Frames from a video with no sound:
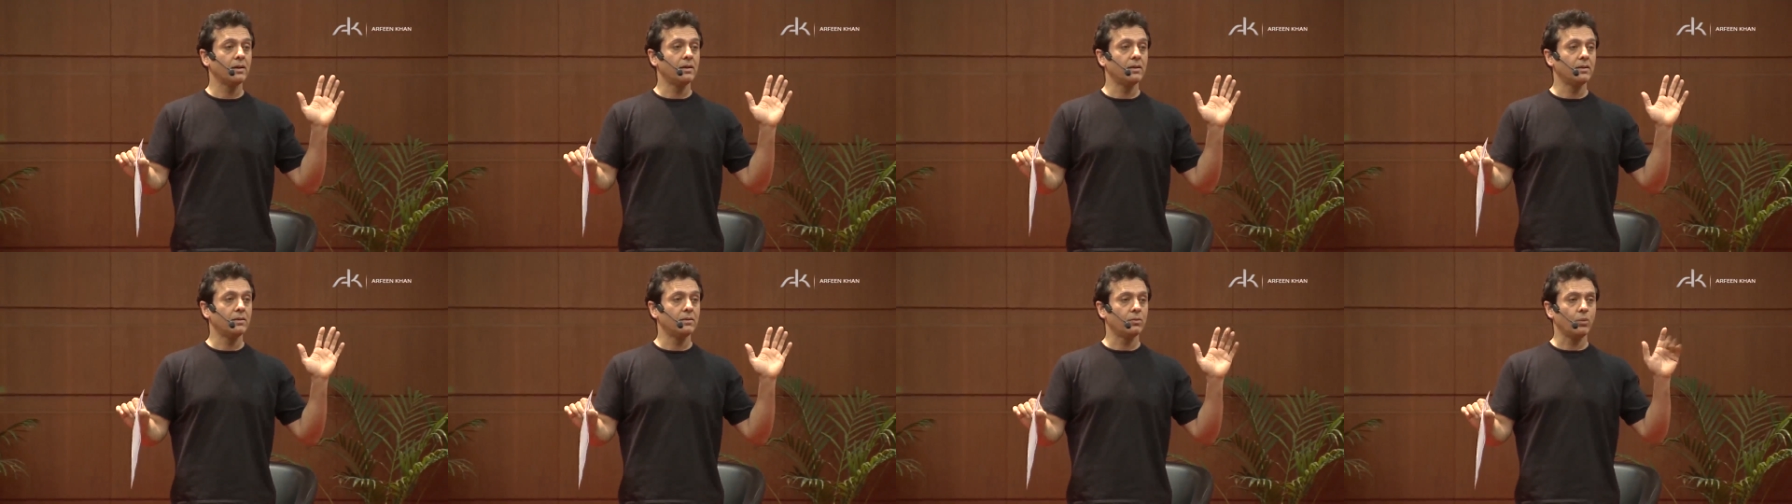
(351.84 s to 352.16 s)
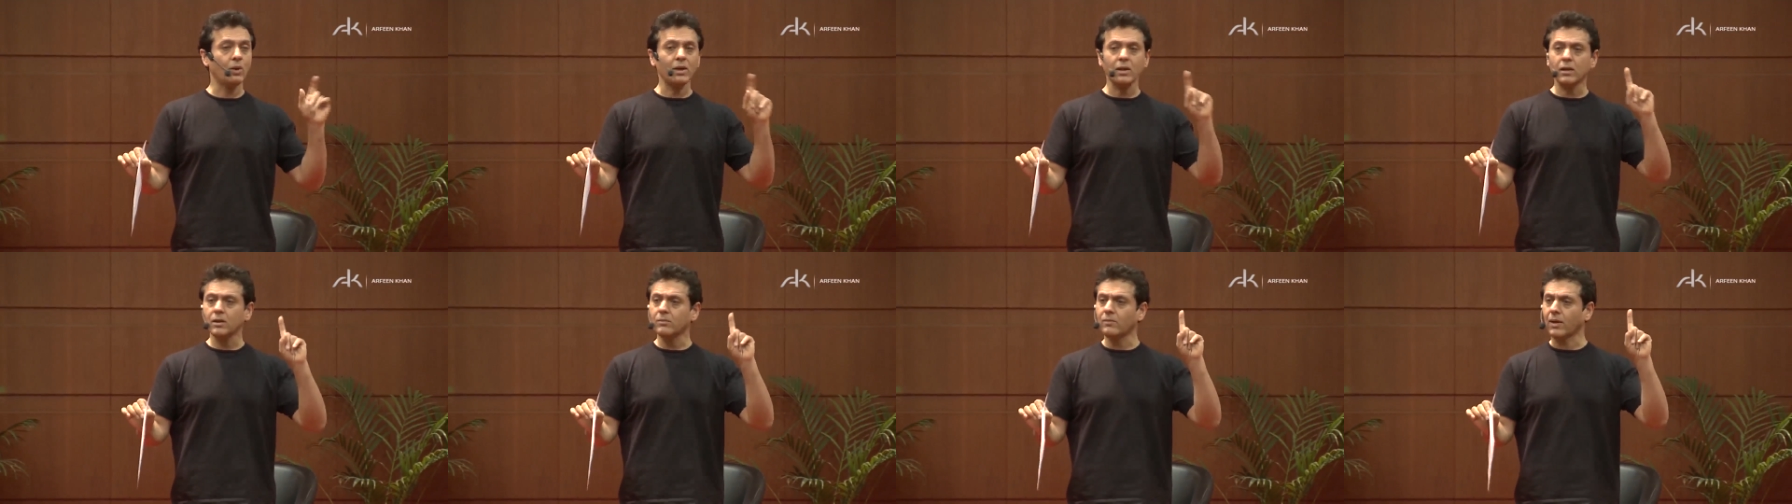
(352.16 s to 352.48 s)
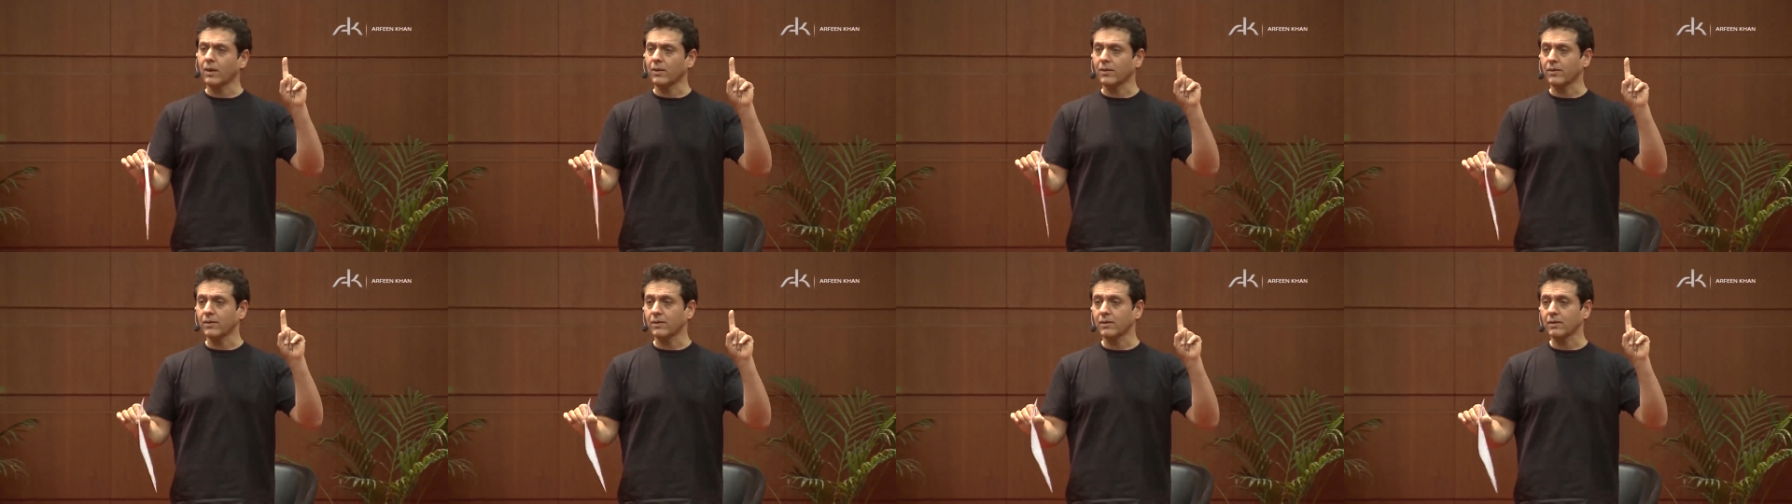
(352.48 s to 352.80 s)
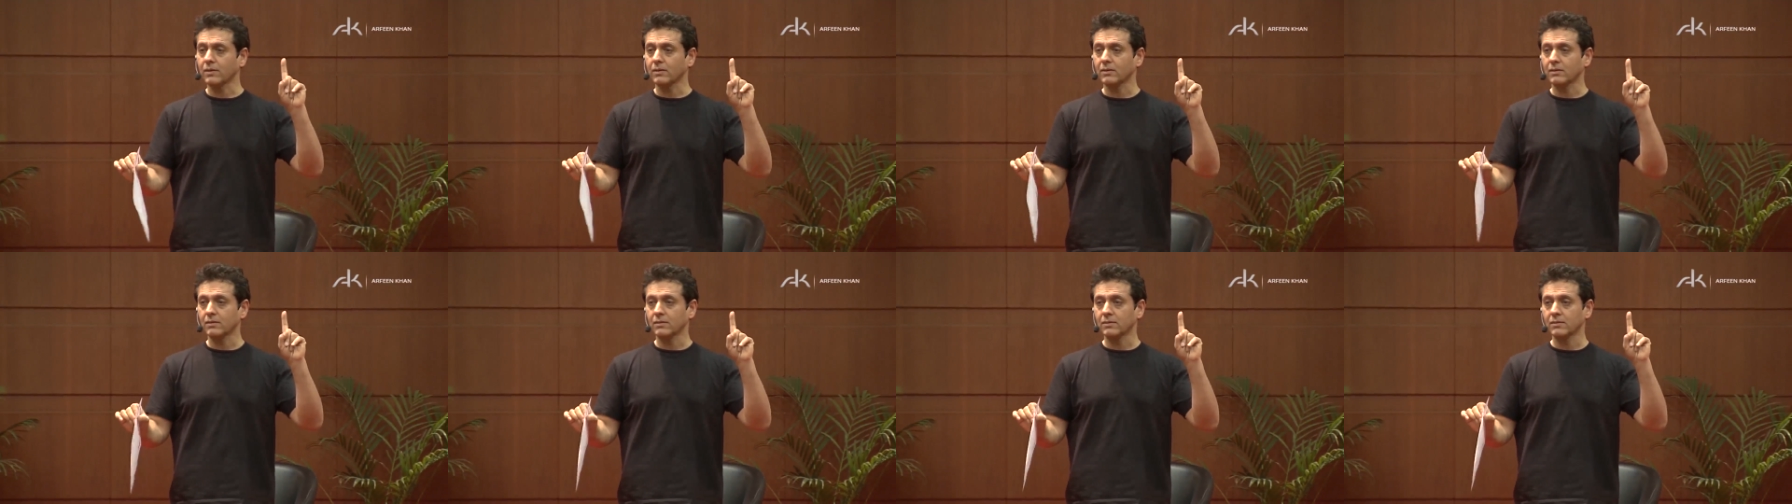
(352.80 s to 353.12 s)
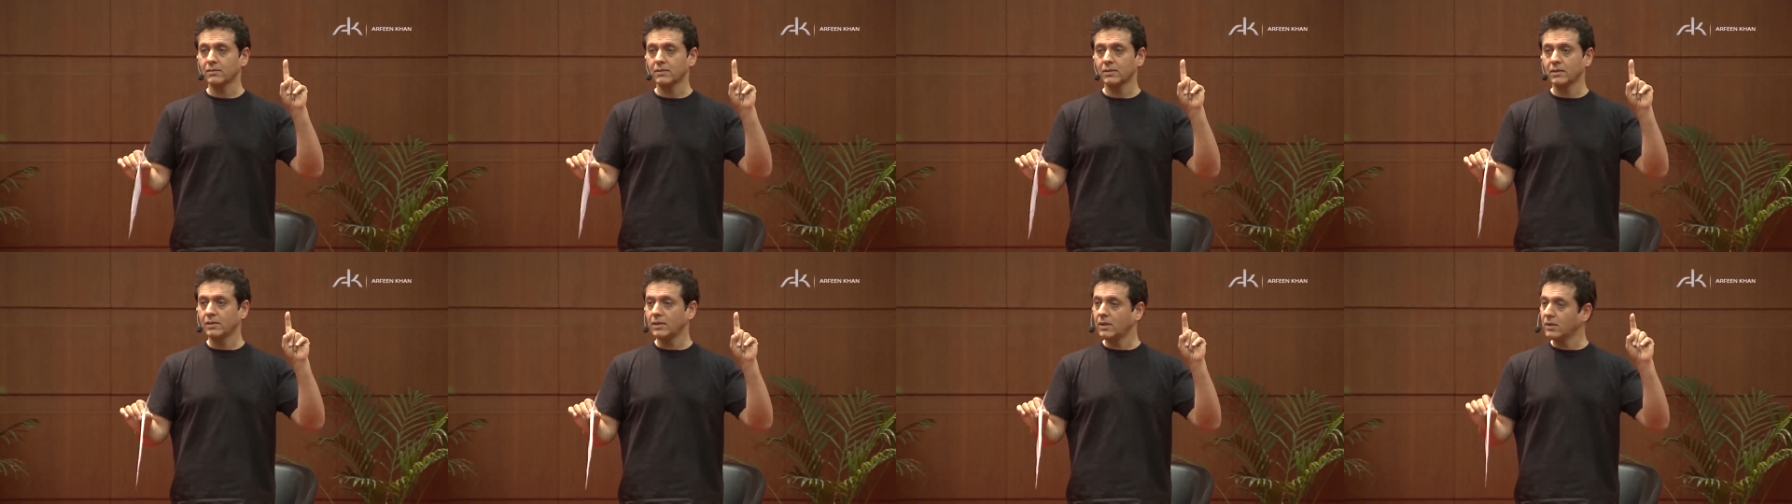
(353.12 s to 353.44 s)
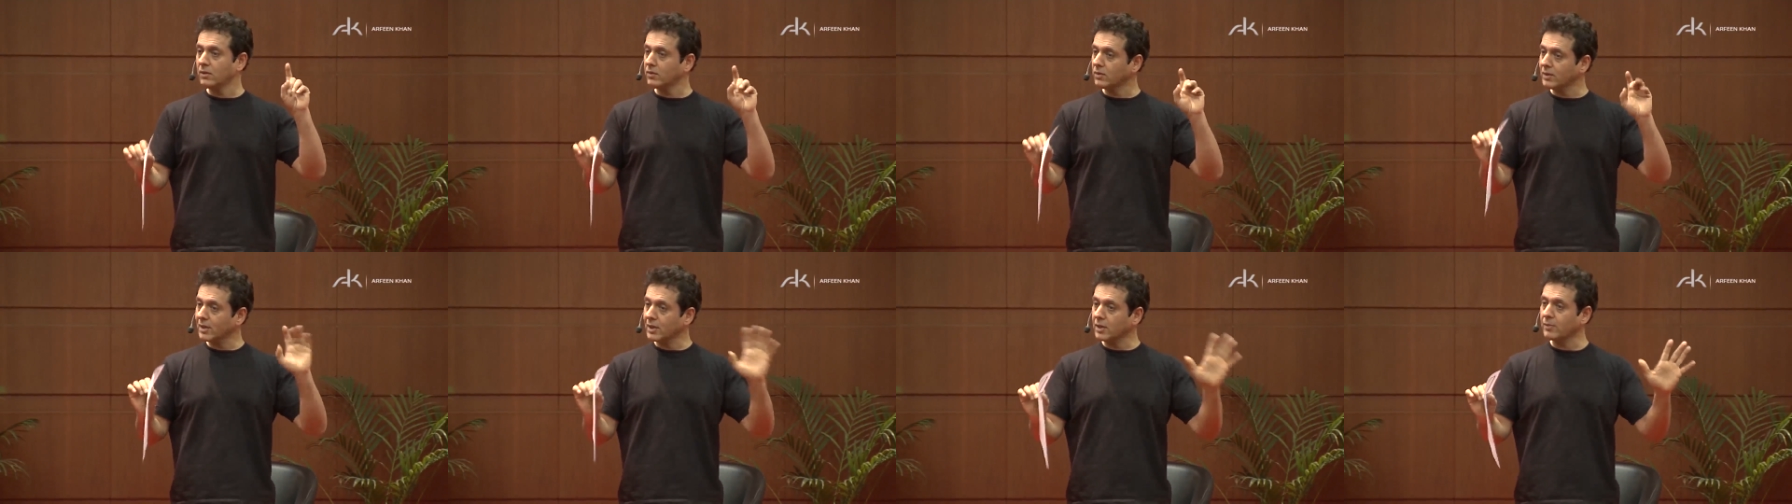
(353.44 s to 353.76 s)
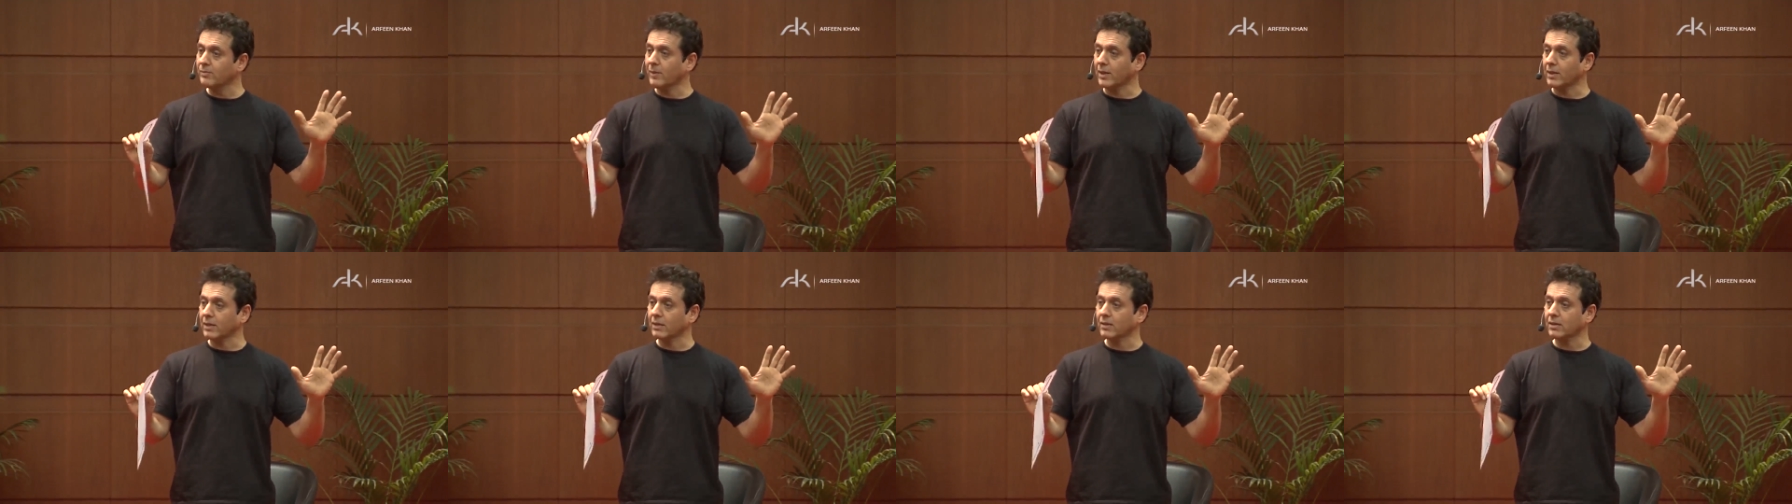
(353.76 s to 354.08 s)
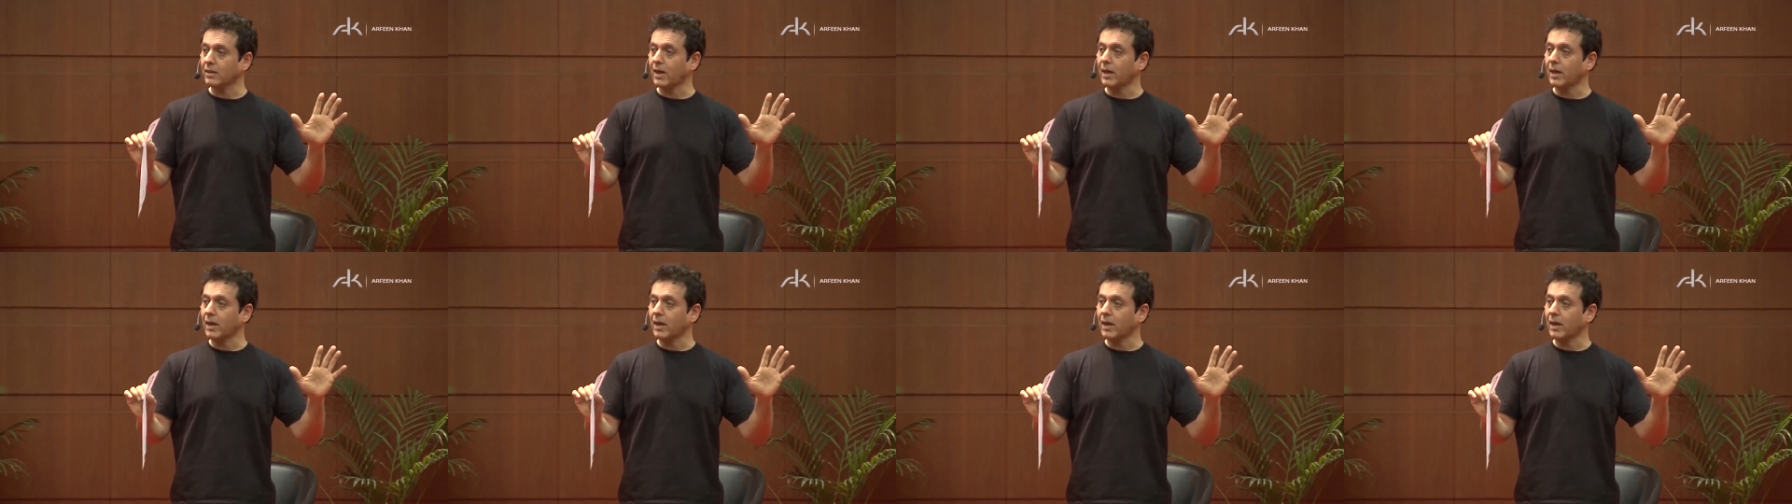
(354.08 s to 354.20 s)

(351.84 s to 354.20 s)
Once a month. 6 months.